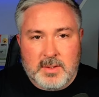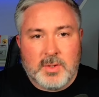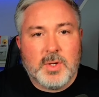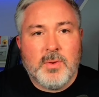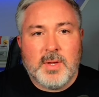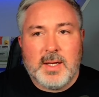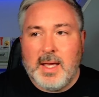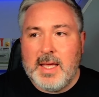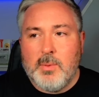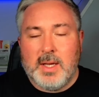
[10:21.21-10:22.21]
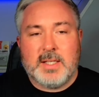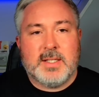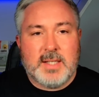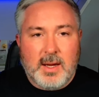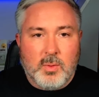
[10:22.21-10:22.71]
I do think that he will
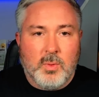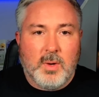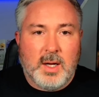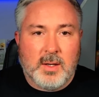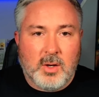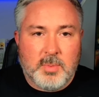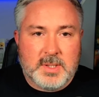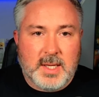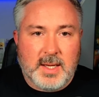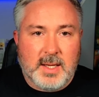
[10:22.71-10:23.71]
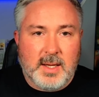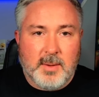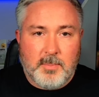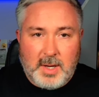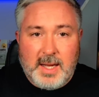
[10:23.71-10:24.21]
excel under Lopetegui,
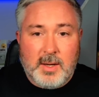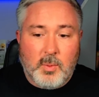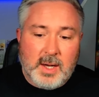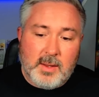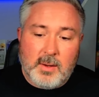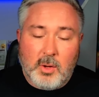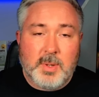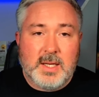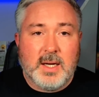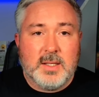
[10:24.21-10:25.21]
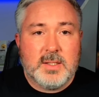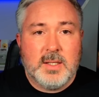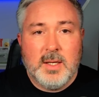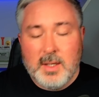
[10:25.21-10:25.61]
playing the way that Loppe does.